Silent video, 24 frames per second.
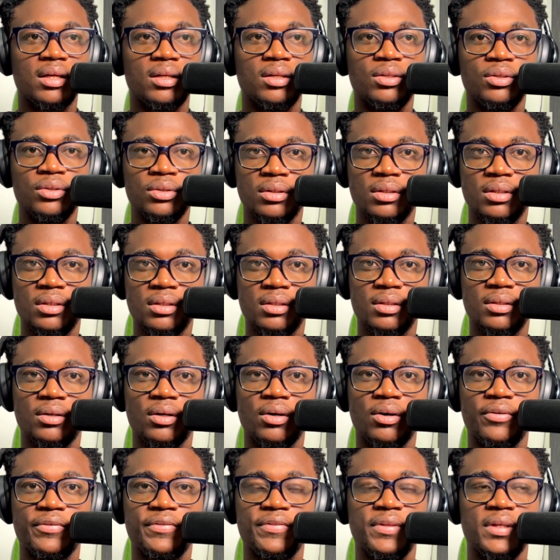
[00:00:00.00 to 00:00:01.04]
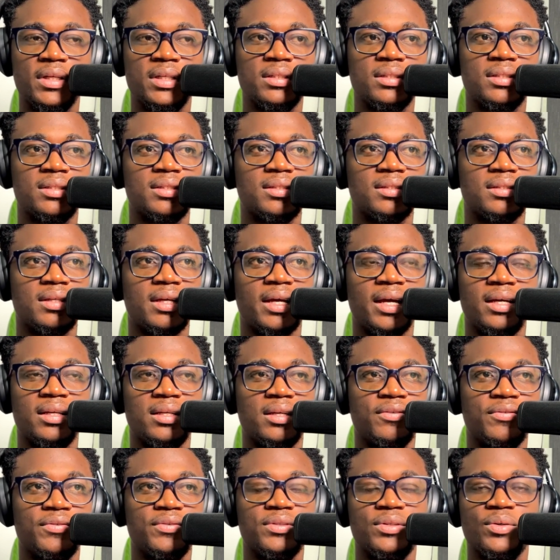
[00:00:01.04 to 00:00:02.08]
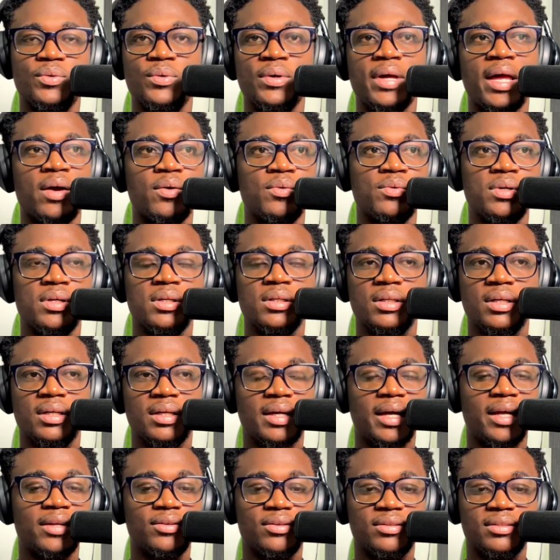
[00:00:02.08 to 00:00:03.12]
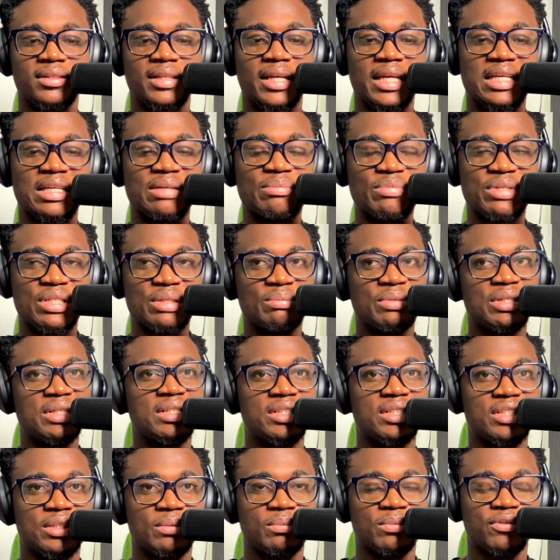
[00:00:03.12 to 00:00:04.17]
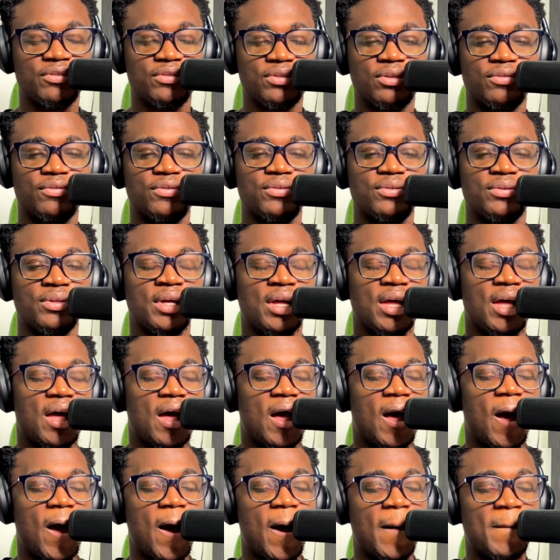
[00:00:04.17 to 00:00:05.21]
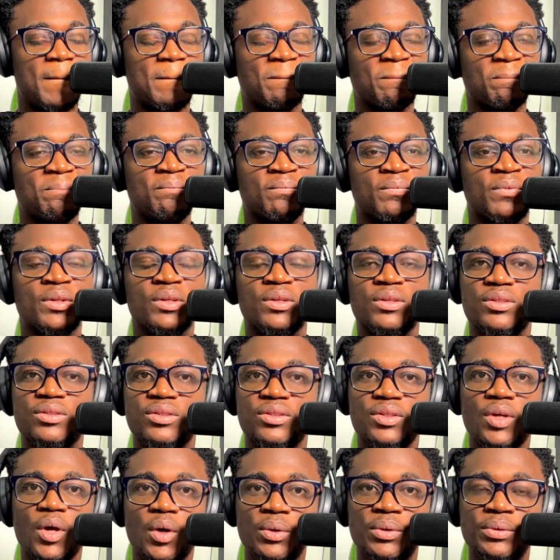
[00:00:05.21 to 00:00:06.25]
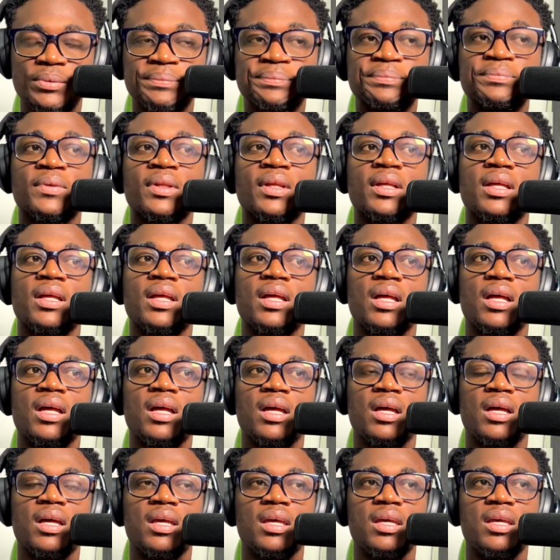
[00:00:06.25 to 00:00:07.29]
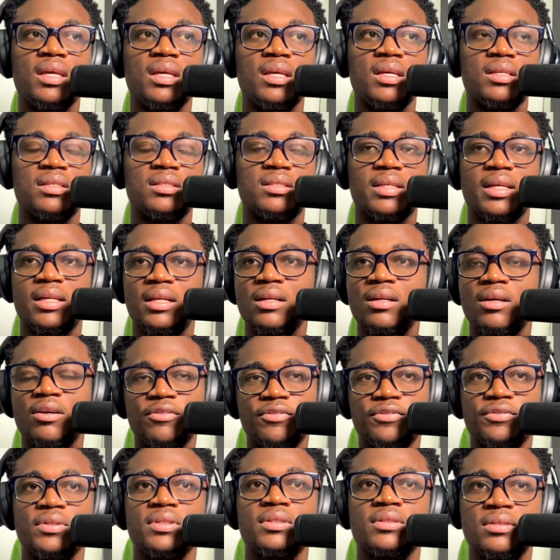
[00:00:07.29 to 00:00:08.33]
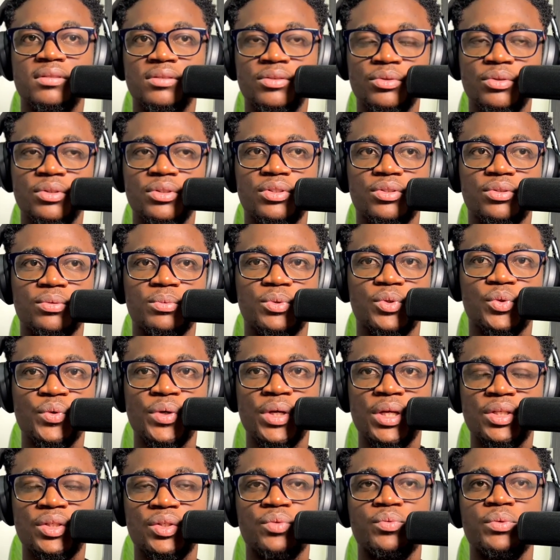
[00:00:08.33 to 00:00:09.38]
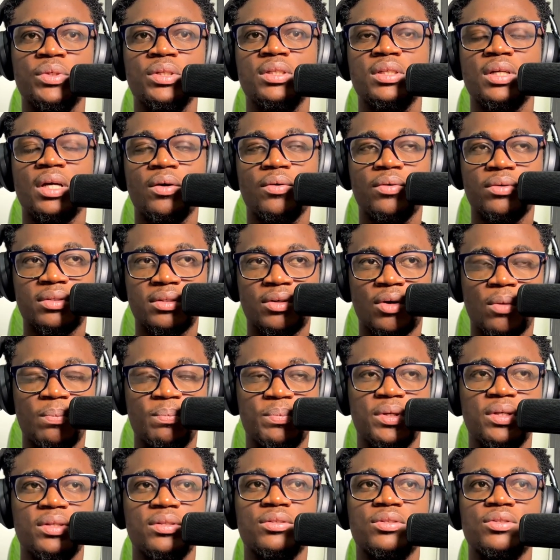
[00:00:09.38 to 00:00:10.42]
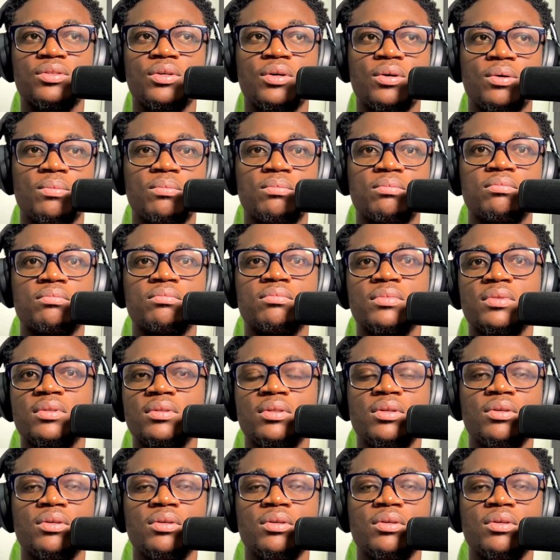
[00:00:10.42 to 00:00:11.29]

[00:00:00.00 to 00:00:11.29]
look of things, and even the way I work, I just like minimalism. If you, um, so he started off doing some tweets, which I was copying some,